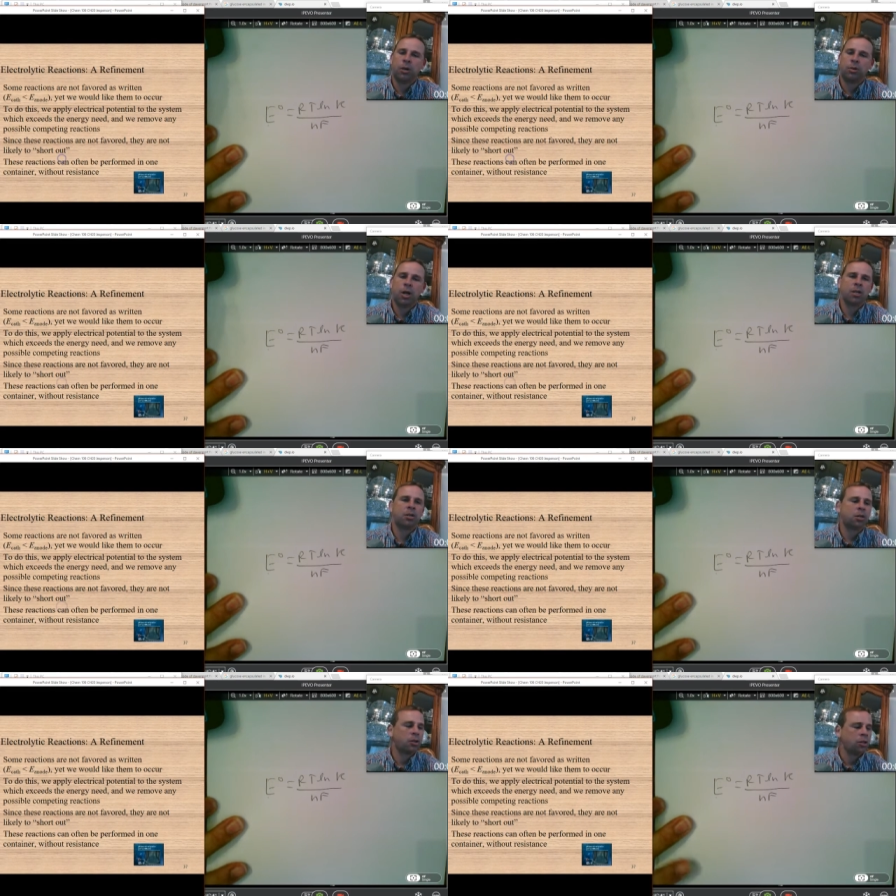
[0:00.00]
All right,
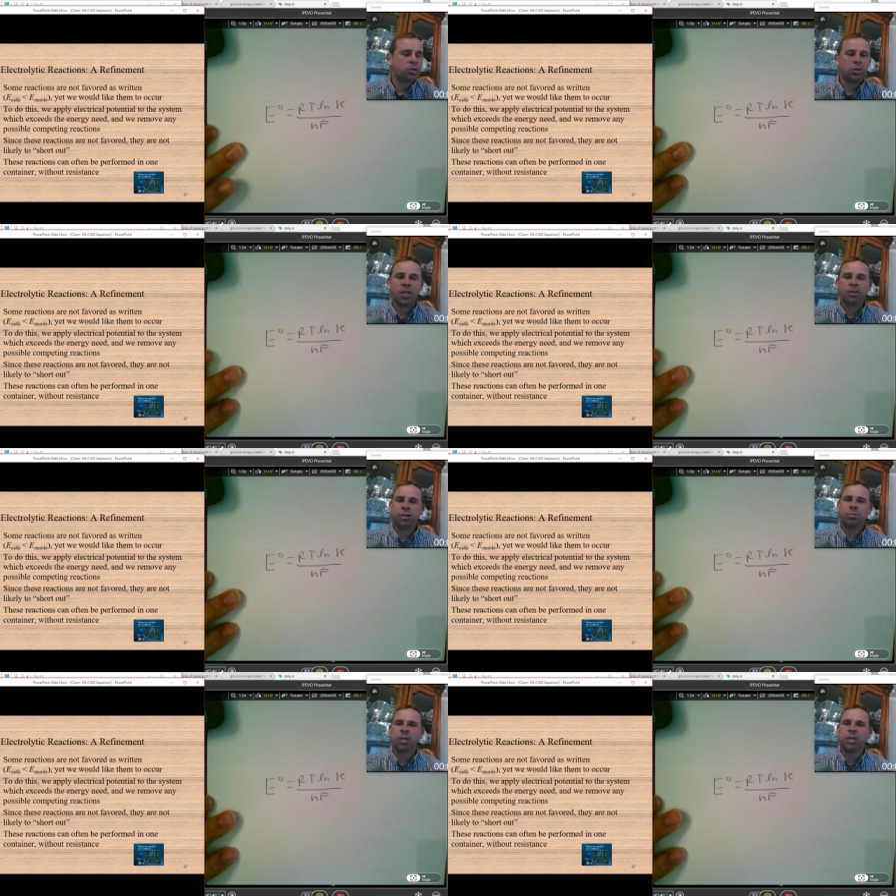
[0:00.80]
so that's a
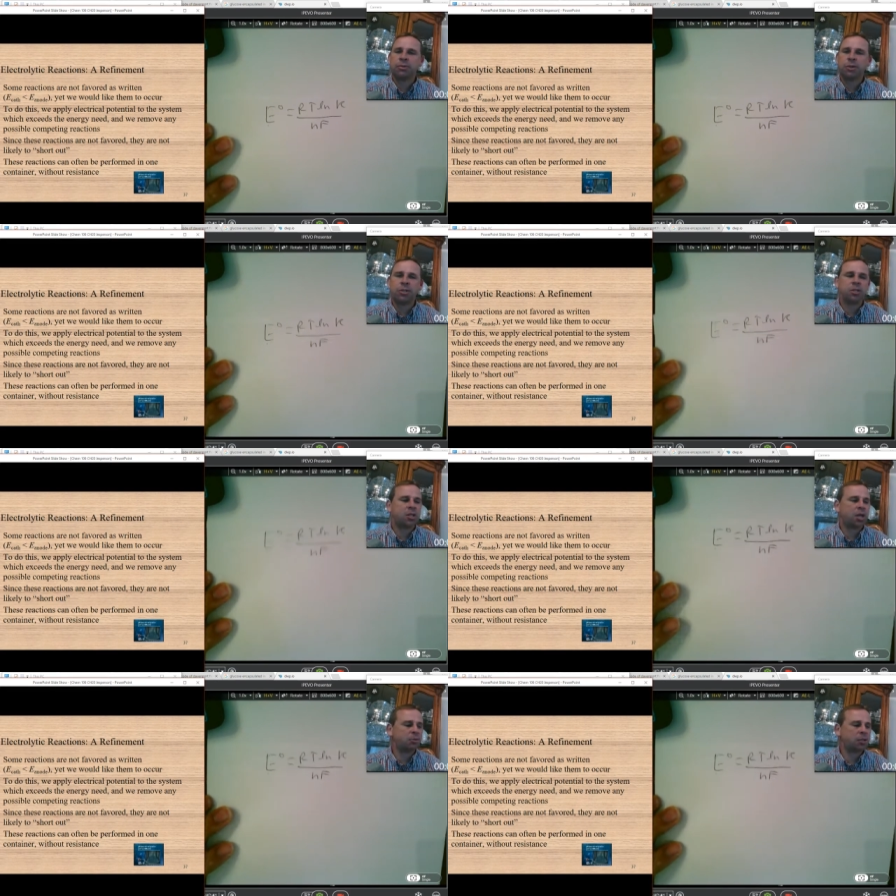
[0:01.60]
good place for us to
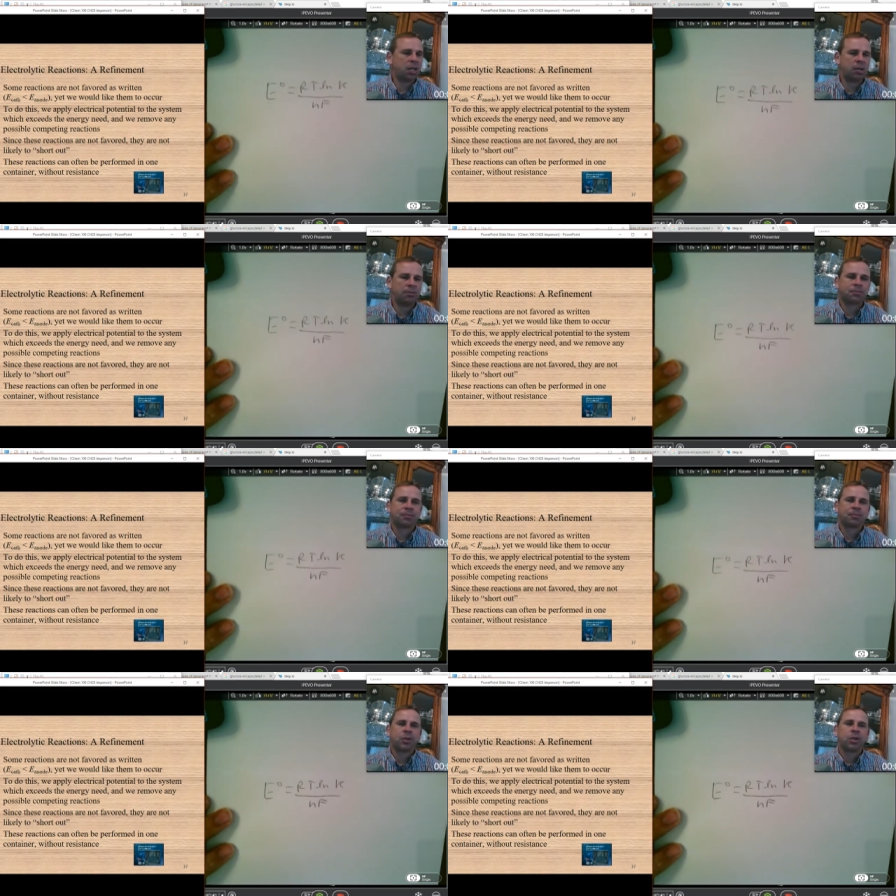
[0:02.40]
stop today.
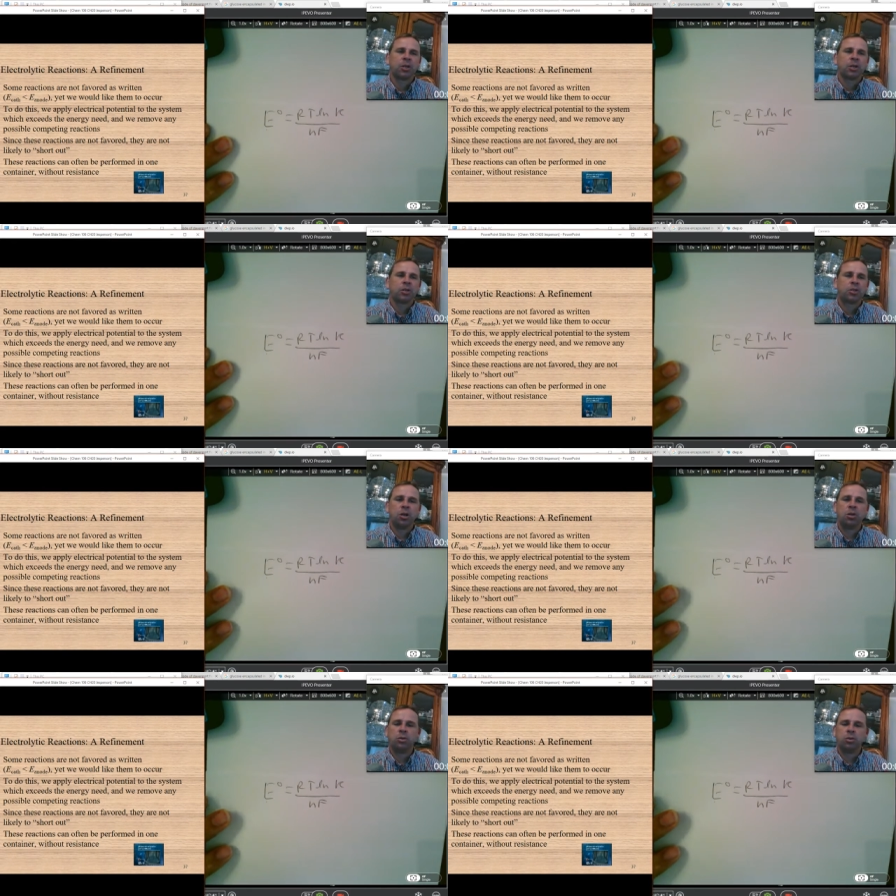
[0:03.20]

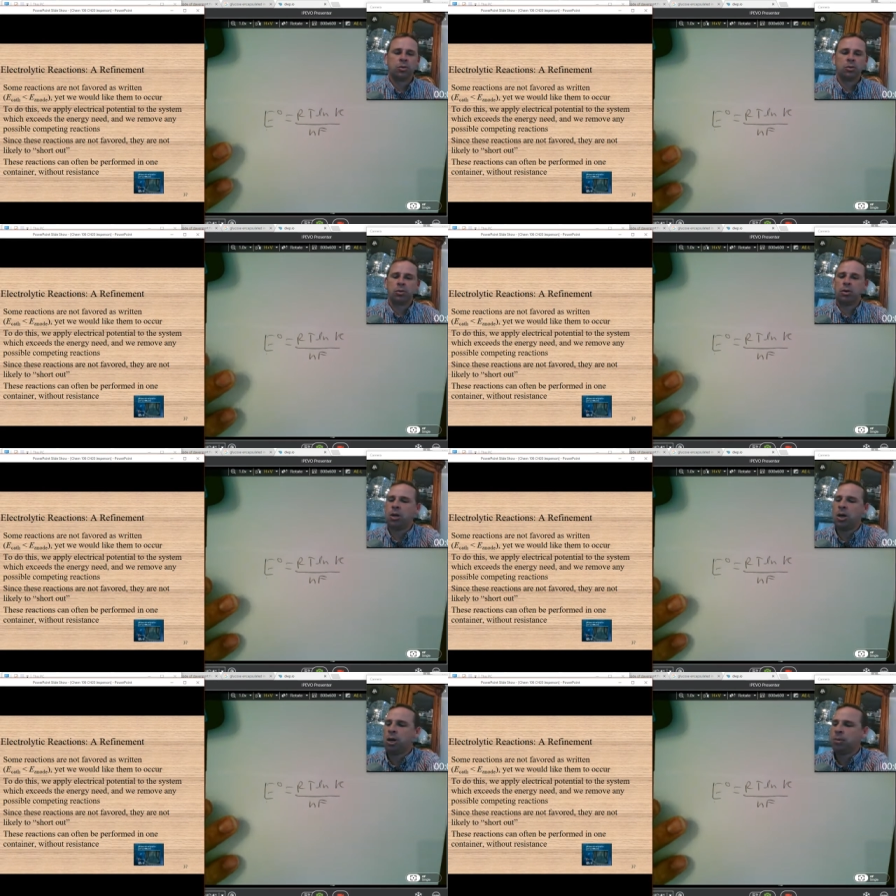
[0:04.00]
So,
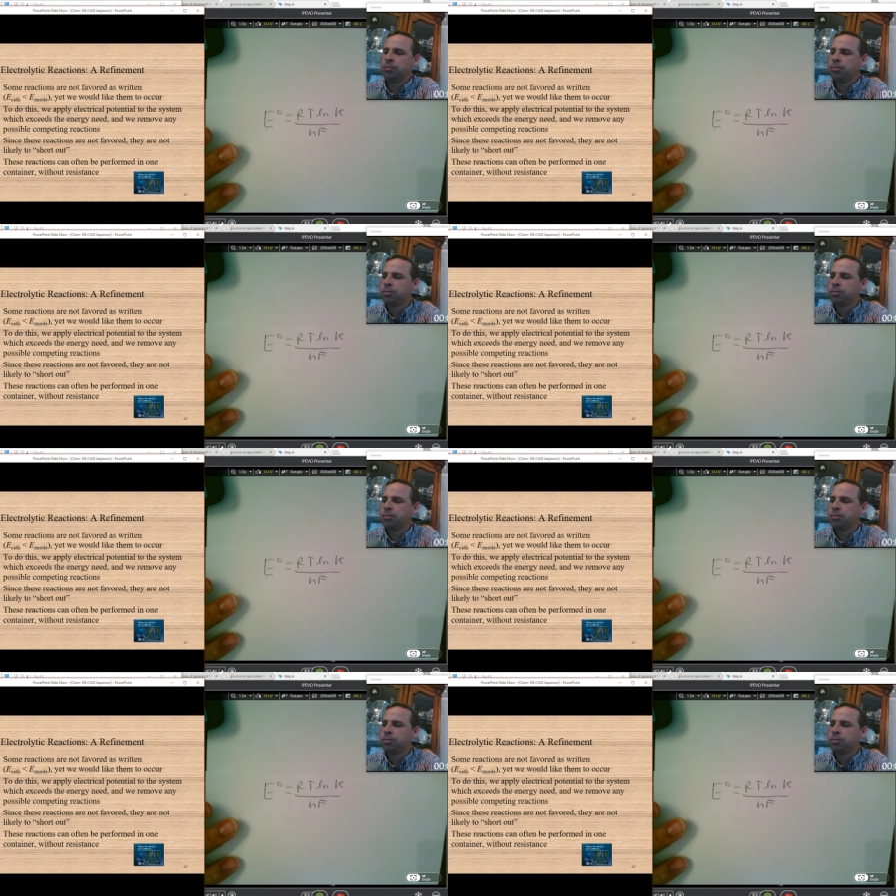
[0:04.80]
um,